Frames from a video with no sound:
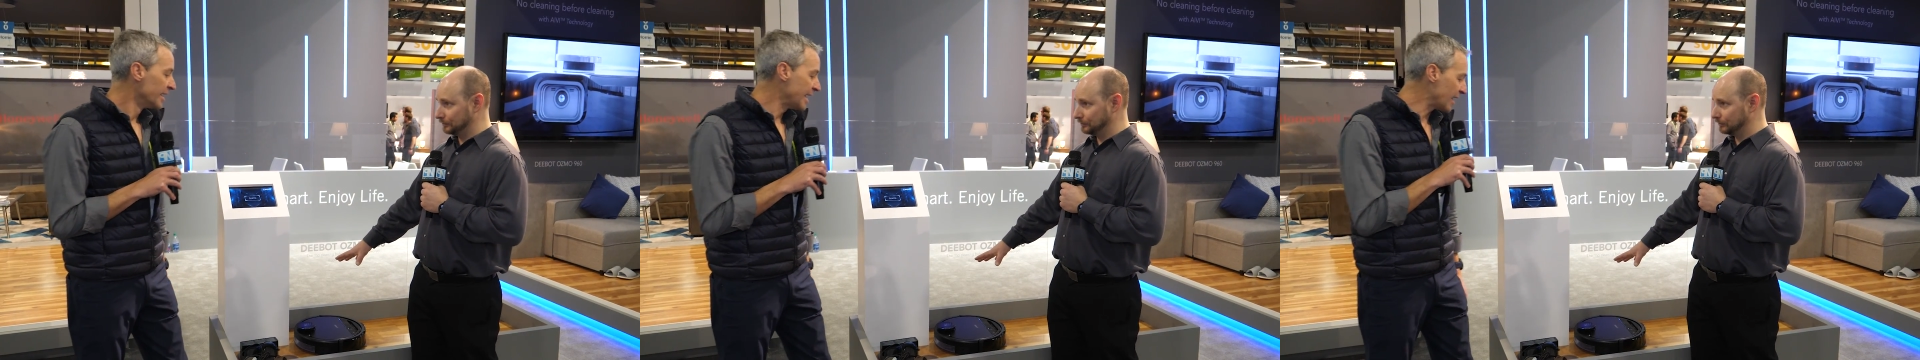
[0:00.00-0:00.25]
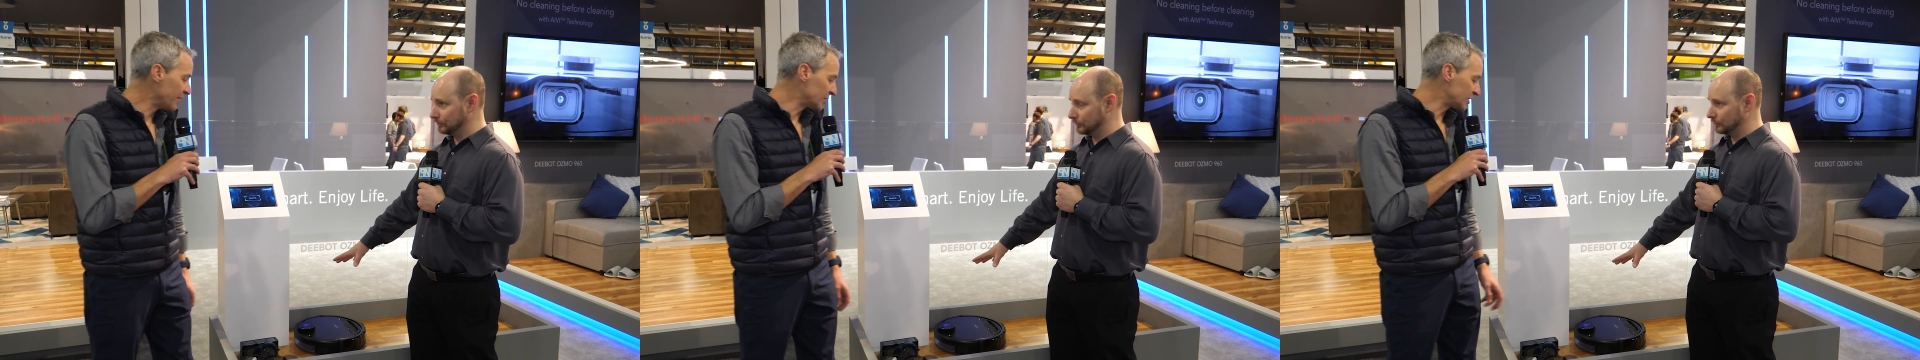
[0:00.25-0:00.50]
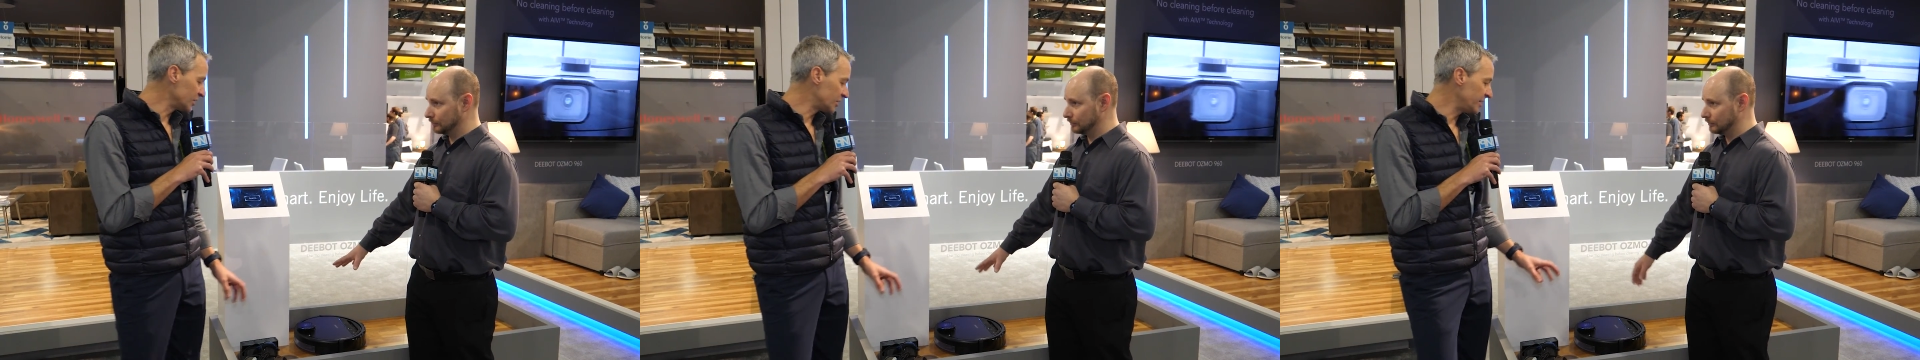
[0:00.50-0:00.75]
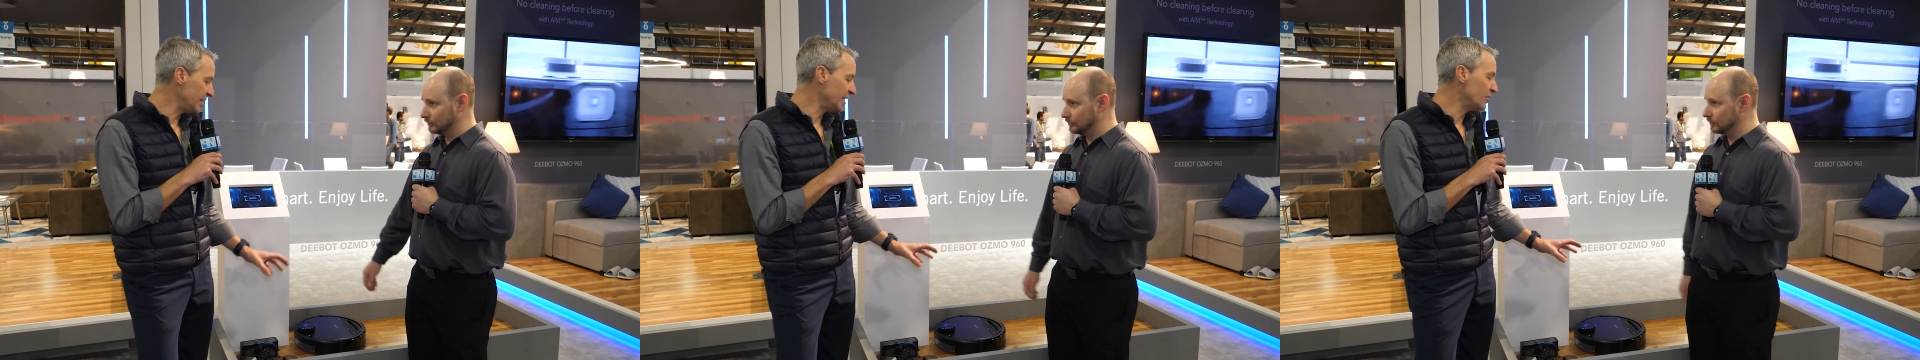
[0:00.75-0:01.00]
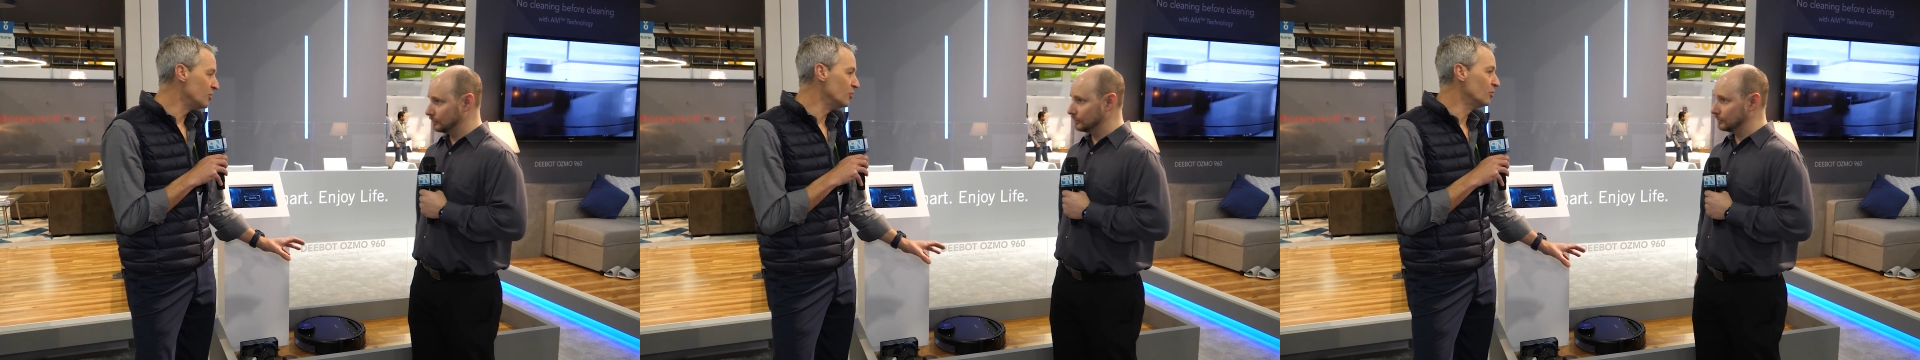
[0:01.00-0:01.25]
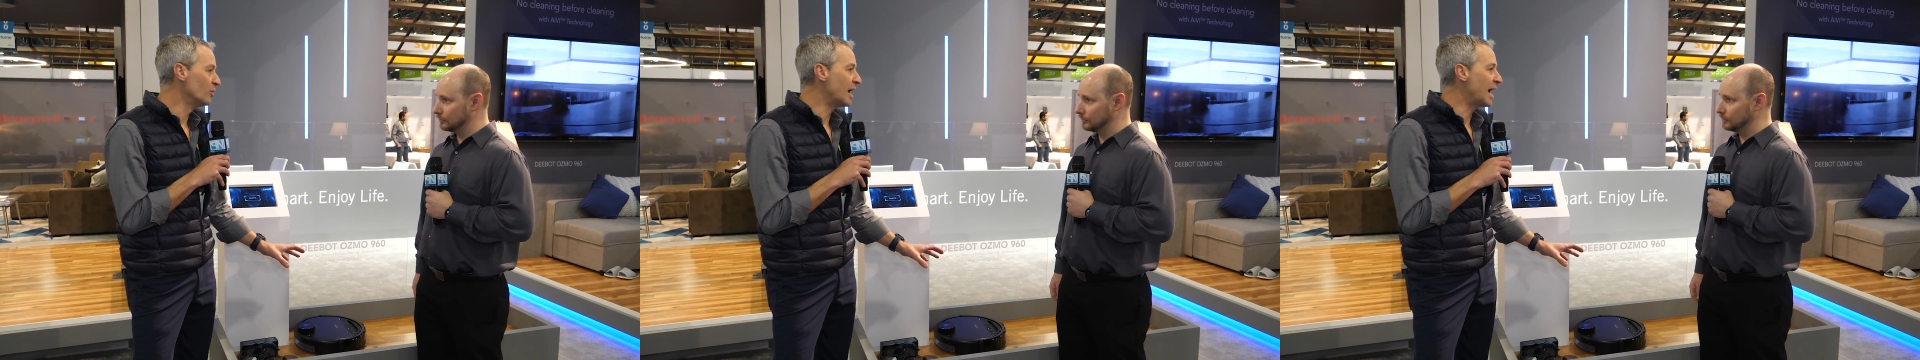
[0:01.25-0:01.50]
Speaker 1: Yeah, this is the
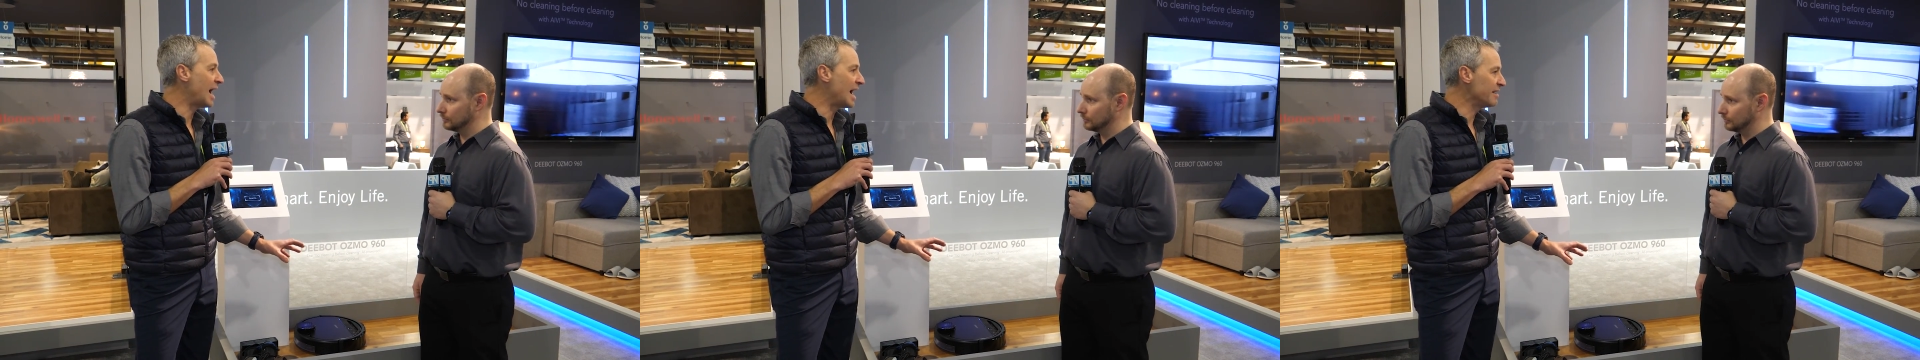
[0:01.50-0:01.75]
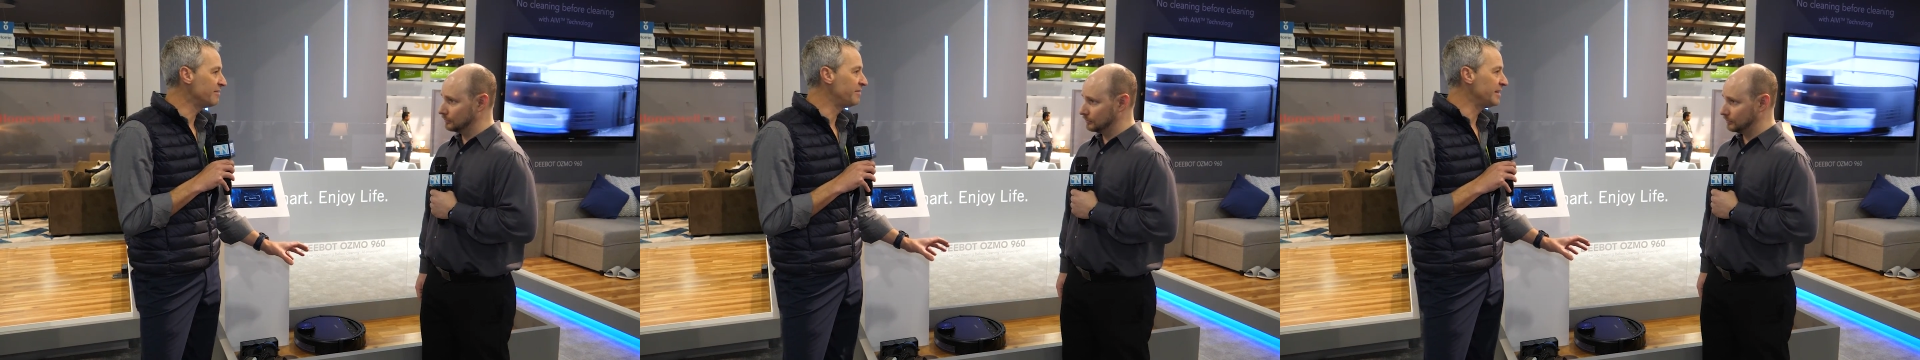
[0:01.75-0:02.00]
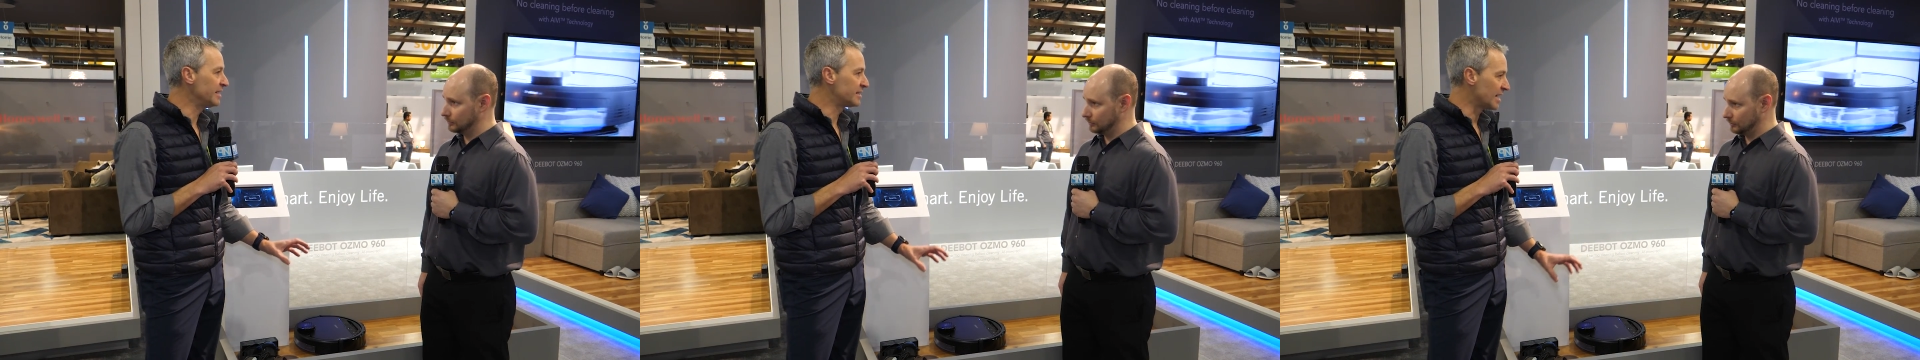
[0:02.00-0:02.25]
new I V